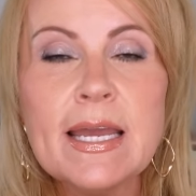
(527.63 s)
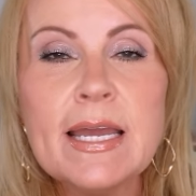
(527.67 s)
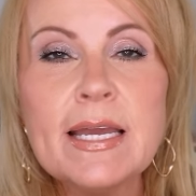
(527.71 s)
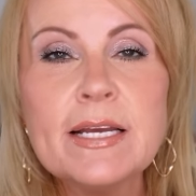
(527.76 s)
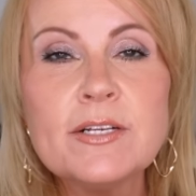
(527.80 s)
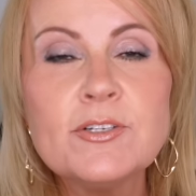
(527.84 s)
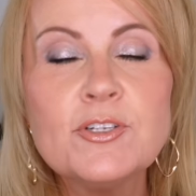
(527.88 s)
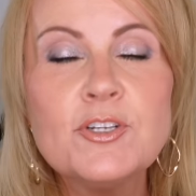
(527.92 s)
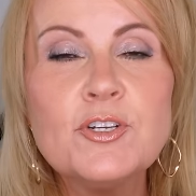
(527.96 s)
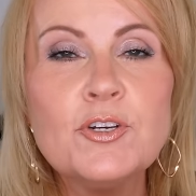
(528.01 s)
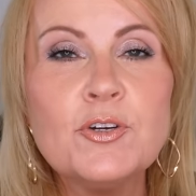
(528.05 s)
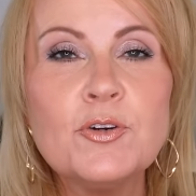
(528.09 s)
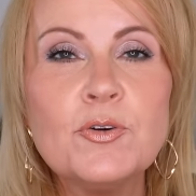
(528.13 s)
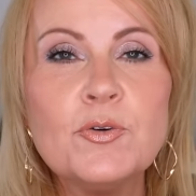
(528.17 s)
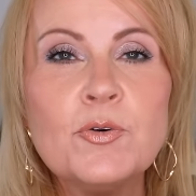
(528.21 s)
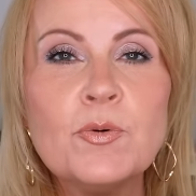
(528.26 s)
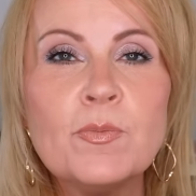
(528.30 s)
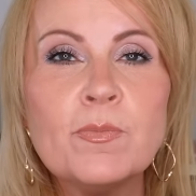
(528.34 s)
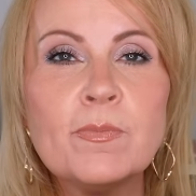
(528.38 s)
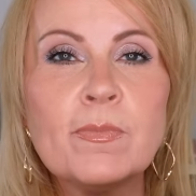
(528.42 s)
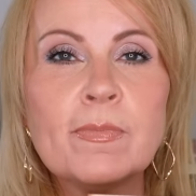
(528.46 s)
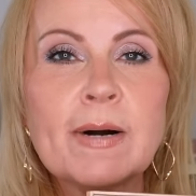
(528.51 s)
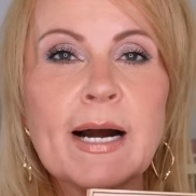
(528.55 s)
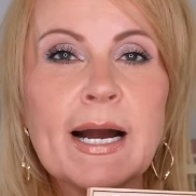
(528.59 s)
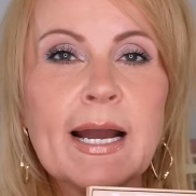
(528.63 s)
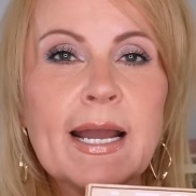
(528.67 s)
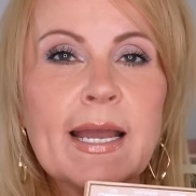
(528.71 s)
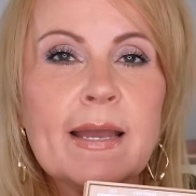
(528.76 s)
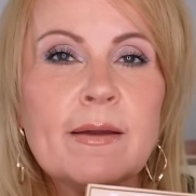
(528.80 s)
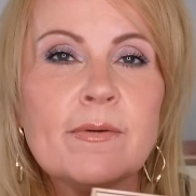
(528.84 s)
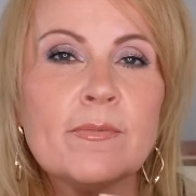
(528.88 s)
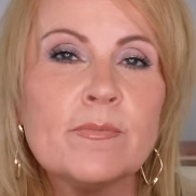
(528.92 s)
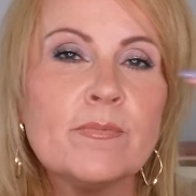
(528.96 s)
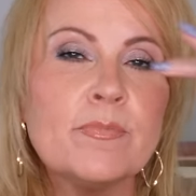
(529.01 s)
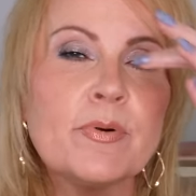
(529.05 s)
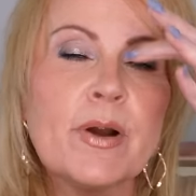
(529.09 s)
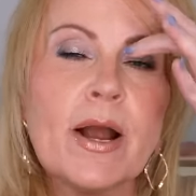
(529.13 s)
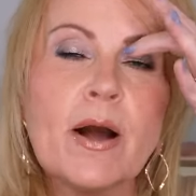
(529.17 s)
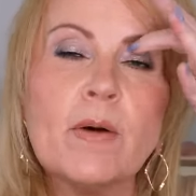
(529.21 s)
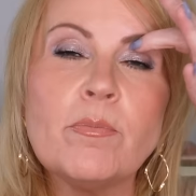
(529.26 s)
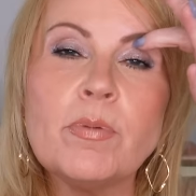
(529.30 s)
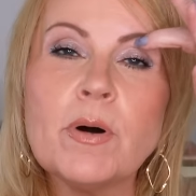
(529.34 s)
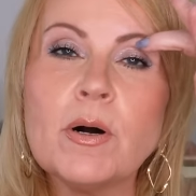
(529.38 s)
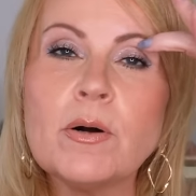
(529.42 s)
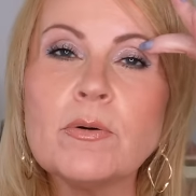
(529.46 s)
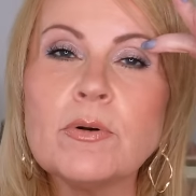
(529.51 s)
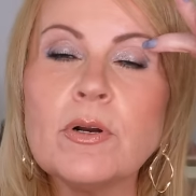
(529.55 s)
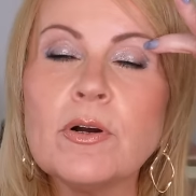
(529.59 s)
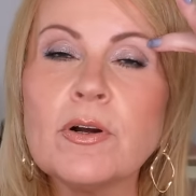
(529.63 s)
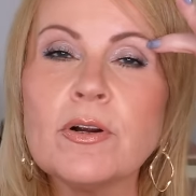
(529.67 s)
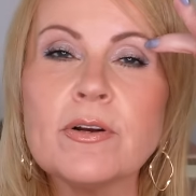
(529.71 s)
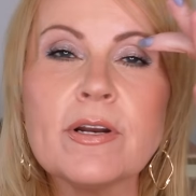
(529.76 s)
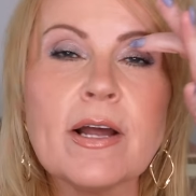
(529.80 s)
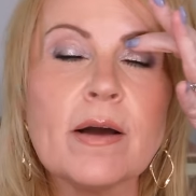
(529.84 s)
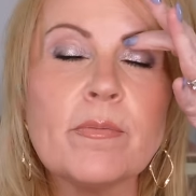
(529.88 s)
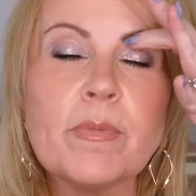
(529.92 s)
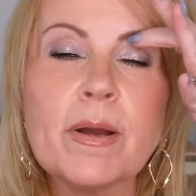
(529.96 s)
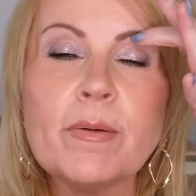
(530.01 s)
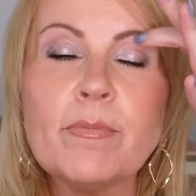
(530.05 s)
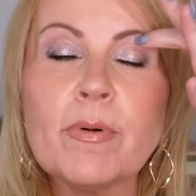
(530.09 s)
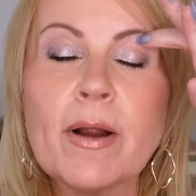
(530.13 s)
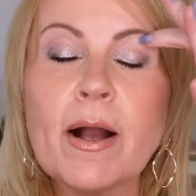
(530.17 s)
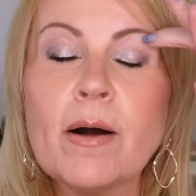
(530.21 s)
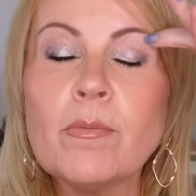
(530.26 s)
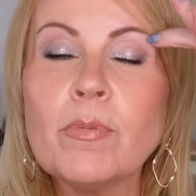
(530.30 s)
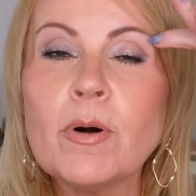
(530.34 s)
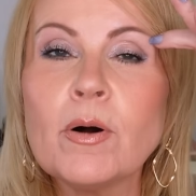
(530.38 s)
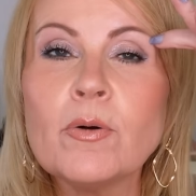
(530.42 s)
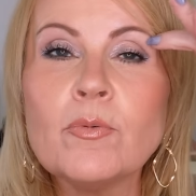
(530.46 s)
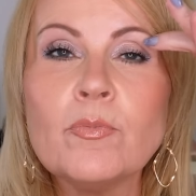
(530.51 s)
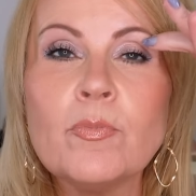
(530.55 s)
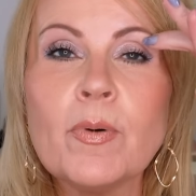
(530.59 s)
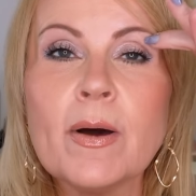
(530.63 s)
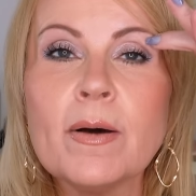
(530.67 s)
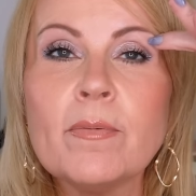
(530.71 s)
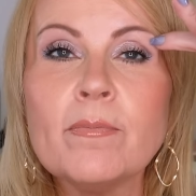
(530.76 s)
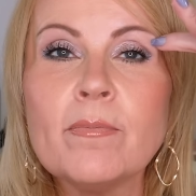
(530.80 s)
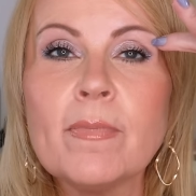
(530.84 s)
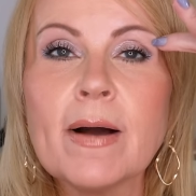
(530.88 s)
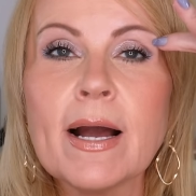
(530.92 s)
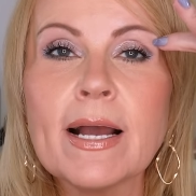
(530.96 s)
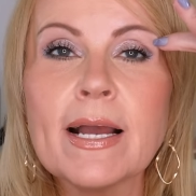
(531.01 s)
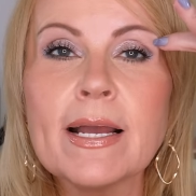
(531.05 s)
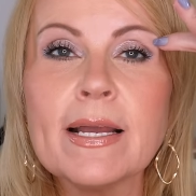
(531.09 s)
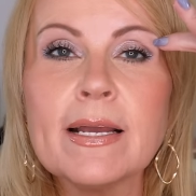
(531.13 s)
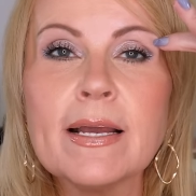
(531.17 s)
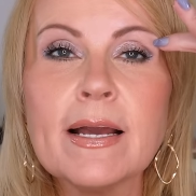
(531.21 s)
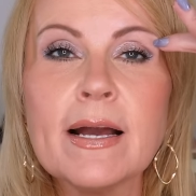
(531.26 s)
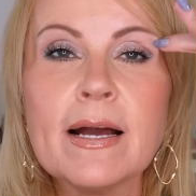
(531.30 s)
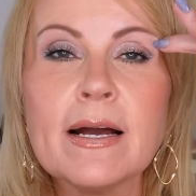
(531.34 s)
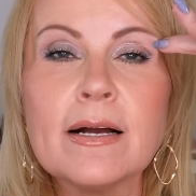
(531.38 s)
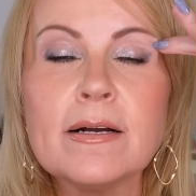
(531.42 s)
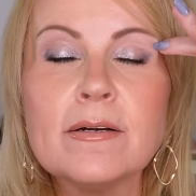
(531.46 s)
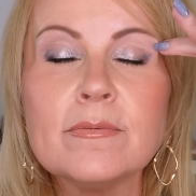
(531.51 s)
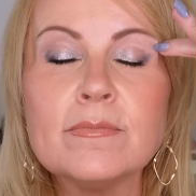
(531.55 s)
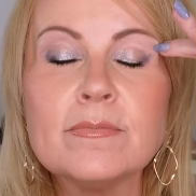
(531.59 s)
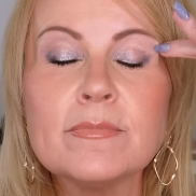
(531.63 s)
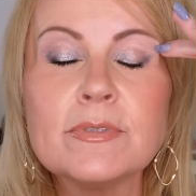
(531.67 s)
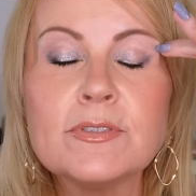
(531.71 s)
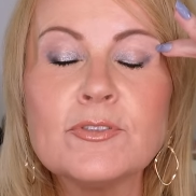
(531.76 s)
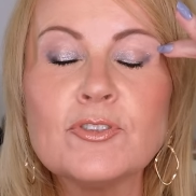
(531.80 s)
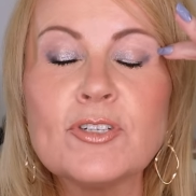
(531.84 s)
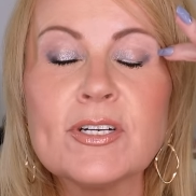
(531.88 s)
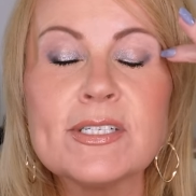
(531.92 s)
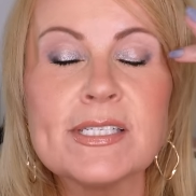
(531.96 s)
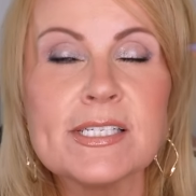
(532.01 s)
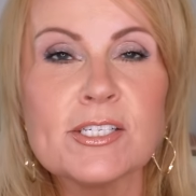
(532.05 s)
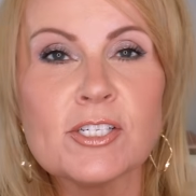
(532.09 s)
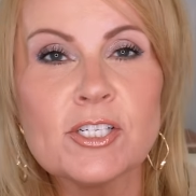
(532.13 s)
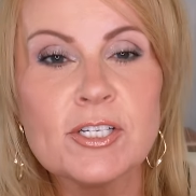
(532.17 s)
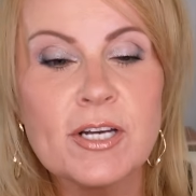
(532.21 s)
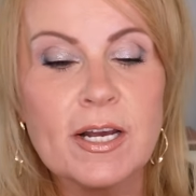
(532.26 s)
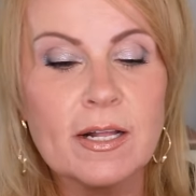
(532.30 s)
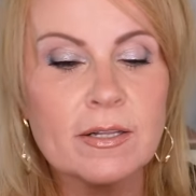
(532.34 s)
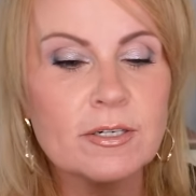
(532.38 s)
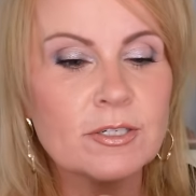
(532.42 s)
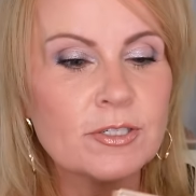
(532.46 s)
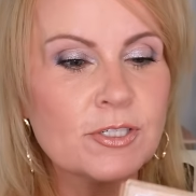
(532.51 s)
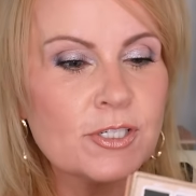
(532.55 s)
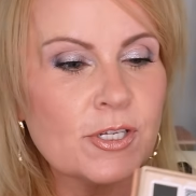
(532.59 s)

into my brow bone, or not my brow bone, but my um, transition color.